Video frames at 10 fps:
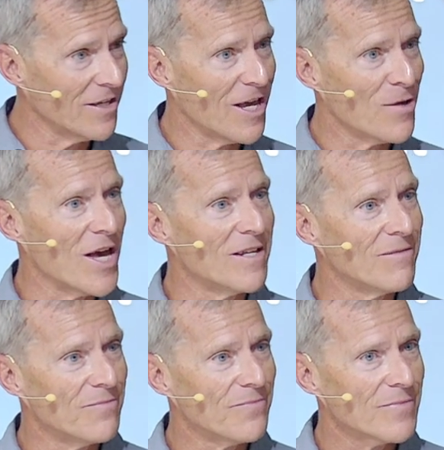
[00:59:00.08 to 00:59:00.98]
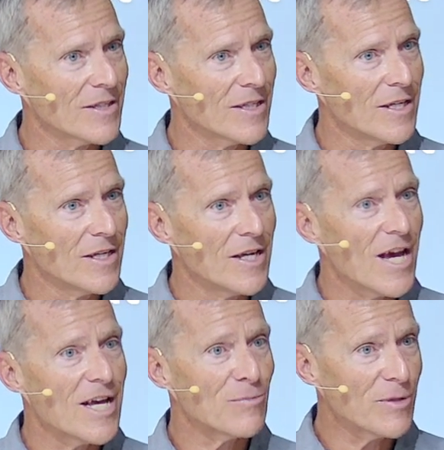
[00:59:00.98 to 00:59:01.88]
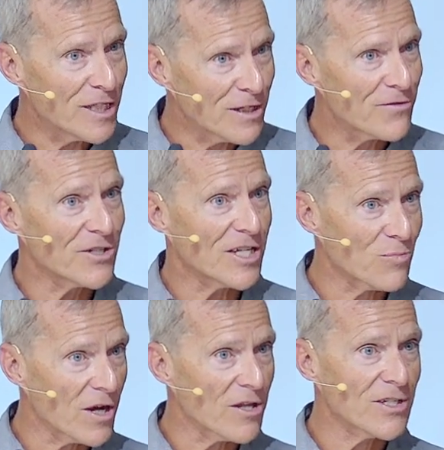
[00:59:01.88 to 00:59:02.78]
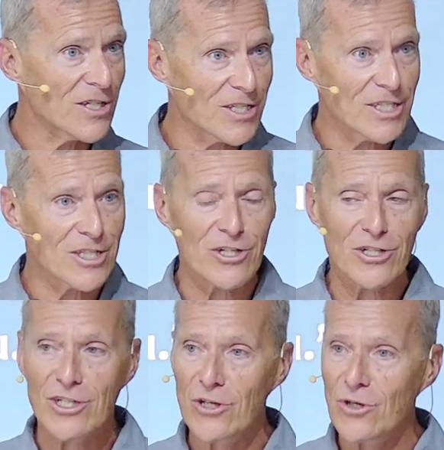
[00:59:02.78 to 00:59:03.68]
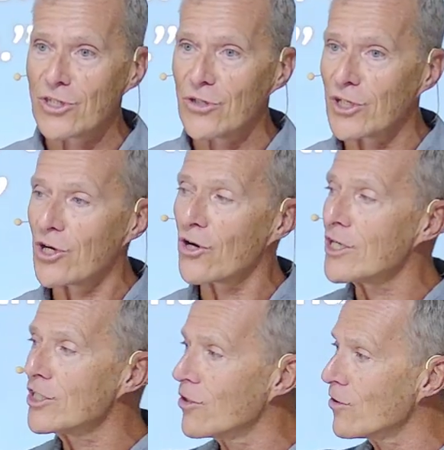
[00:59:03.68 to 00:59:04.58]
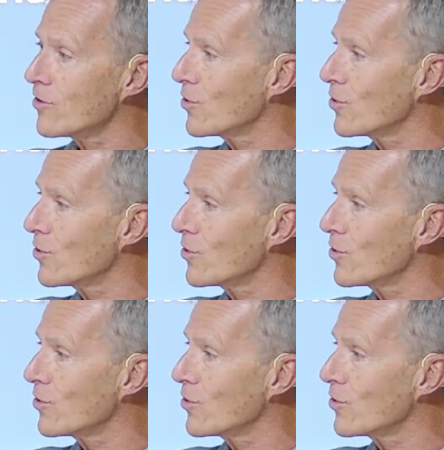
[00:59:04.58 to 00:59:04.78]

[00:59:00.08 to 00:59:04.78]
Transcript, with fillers: Amen? as believers, as brothers and sisters, you know, to encourage those who